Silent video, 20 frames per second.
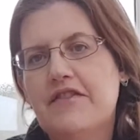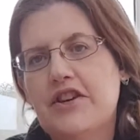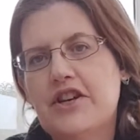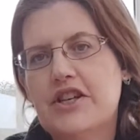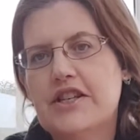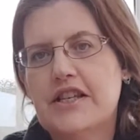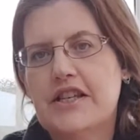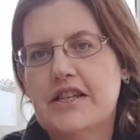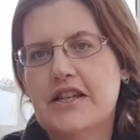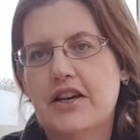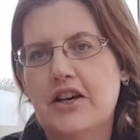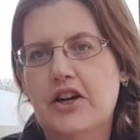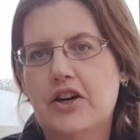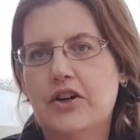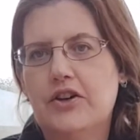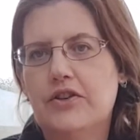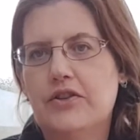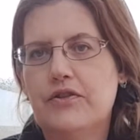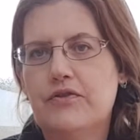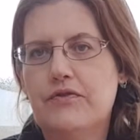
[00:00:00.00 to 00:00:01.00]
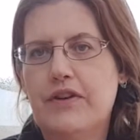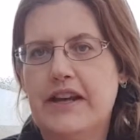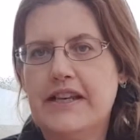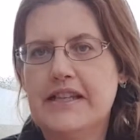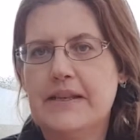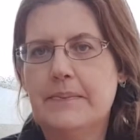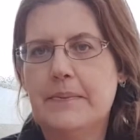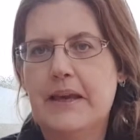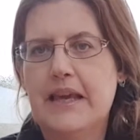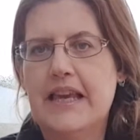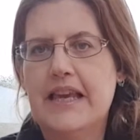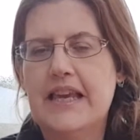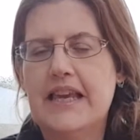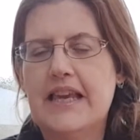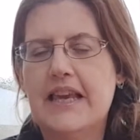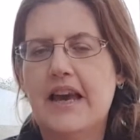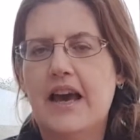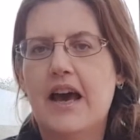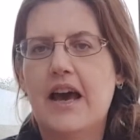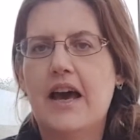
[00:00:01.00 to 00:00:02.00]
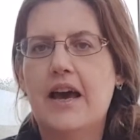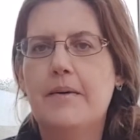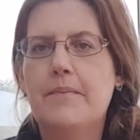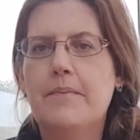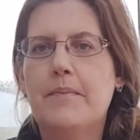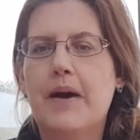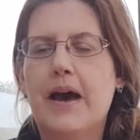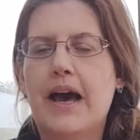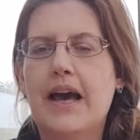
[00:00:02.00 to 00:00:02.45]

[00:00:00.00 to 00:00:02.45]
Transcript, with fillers: versatile recipe um,